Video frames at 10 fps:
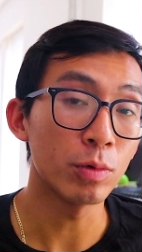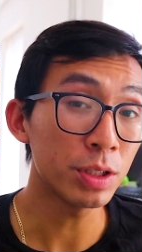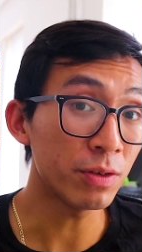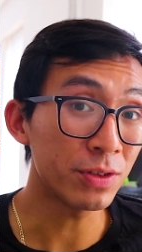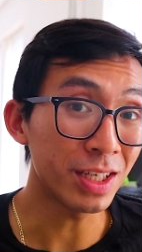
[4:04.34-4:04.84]

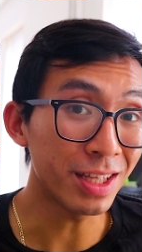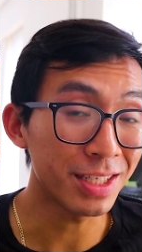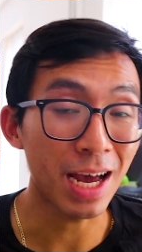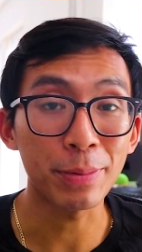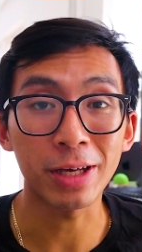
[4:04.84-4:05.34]
Once you've seen
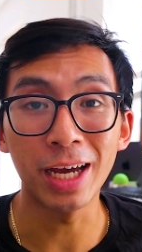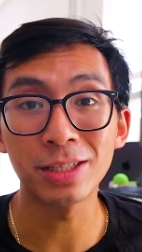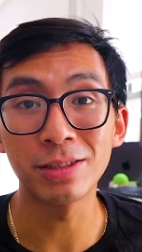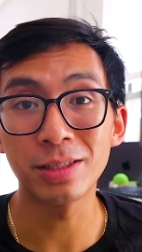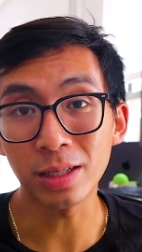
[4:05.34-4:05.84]
these
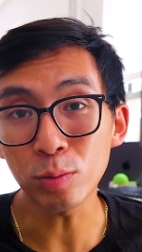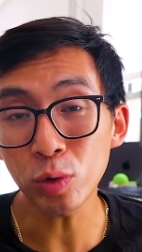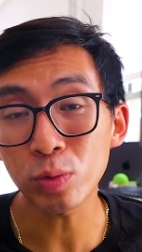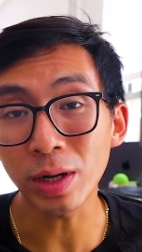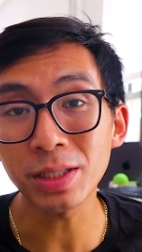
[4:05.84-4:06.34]
applications, some
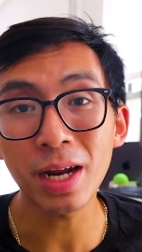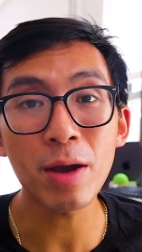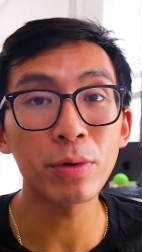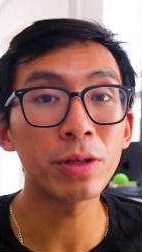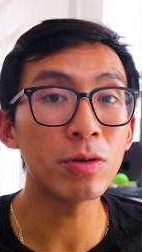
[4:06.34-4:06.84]
will
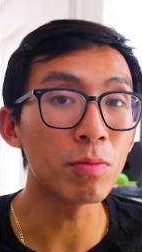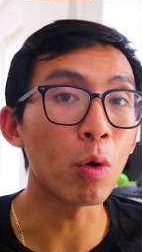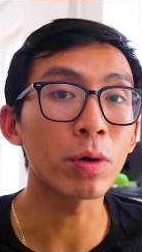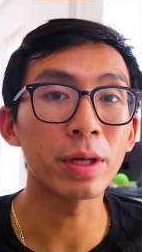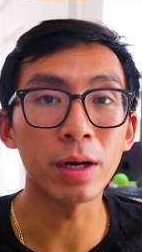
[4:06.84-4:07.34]
resonate with you
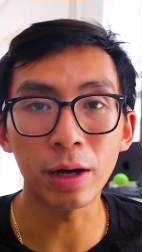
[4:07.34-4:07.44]
more than